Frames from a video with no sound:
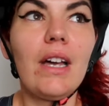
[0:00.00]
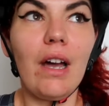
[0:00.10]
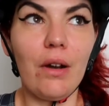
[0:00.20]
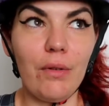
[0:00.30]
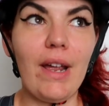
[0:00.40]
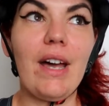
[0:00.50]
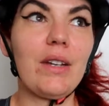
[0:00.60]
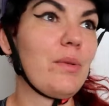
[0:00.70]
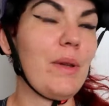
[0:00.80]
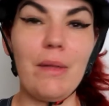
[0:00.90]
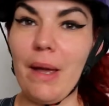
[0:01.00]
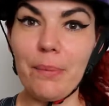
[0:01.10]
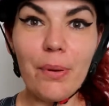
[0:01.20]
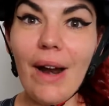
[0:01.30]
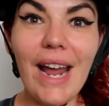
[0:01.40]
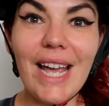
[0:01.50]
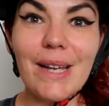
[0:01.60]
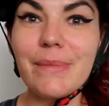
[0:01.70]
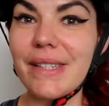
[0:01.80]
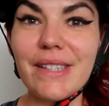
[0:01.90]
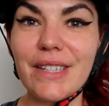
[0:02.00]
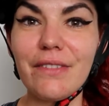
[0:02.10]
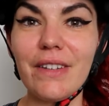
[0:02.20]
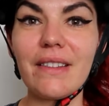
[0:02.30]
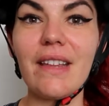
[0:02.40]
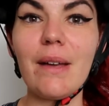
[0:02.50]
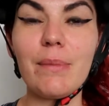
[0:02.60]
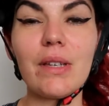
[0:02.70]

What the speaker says: around with like prams and stuff like that,